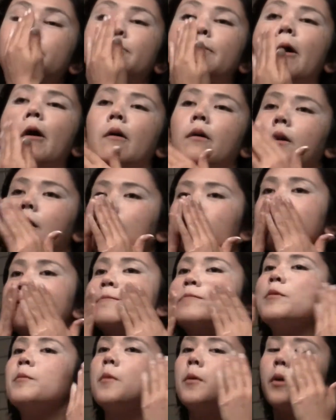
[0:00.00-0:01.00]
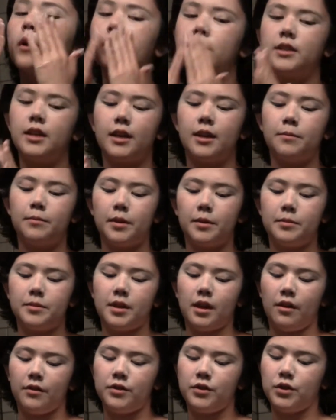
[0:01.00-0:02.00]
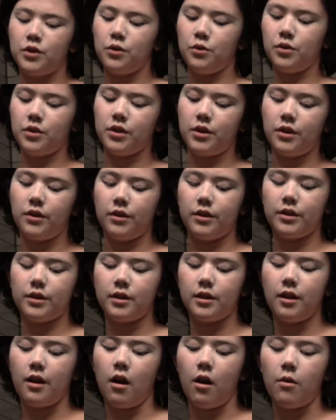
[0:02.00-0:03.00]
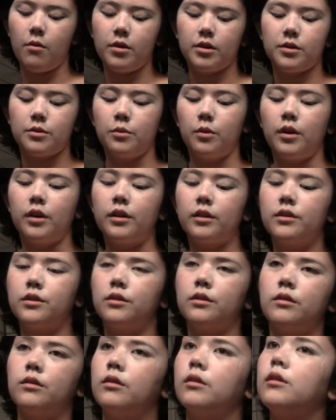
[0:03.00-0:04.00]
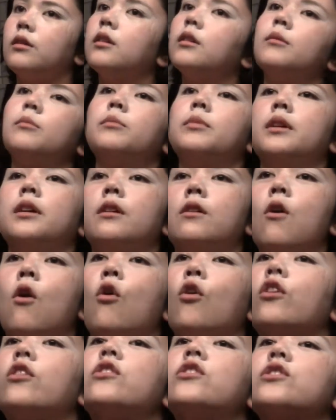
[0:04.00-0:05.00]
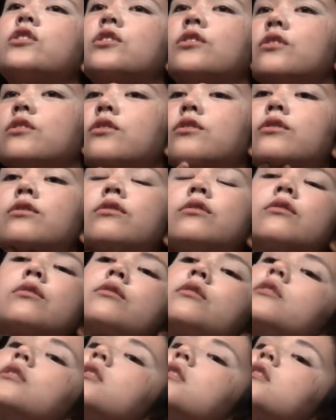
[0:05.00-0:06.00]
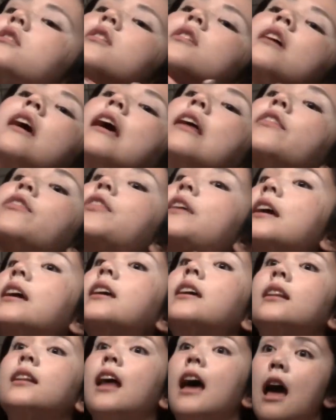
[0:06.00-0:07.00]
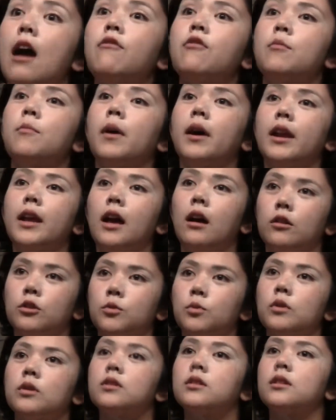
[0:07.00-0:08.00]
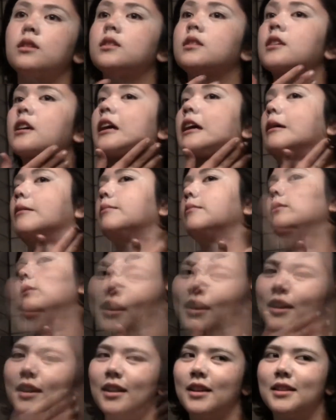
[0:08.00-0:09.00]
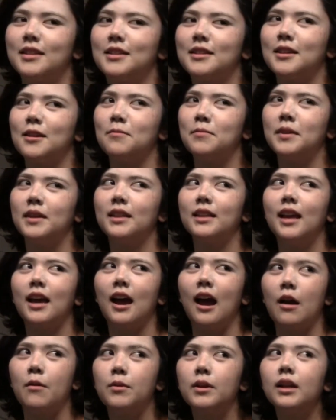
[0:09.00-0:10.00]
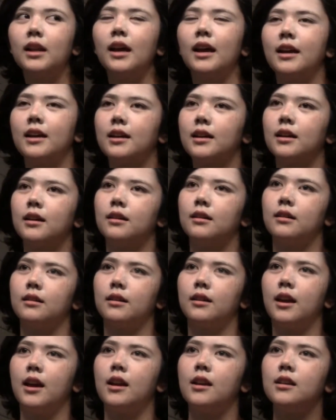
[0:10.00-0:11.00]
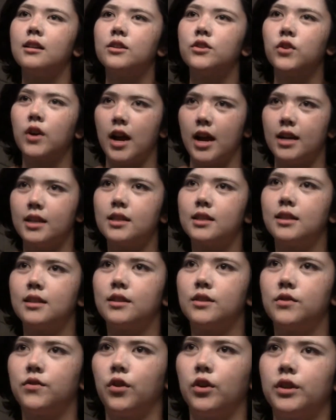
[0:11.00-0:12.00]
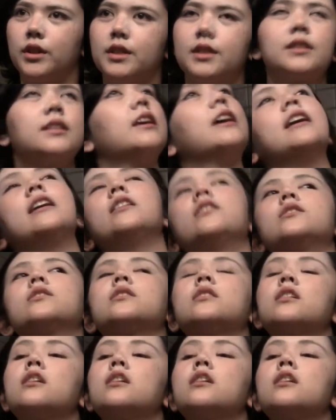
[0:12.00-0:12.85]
boring. I think people are taking themselves too seriously. I always wanted to be gorgeous and thinking that everybody else wants the same. It's something that I really like, getting dressed for the stage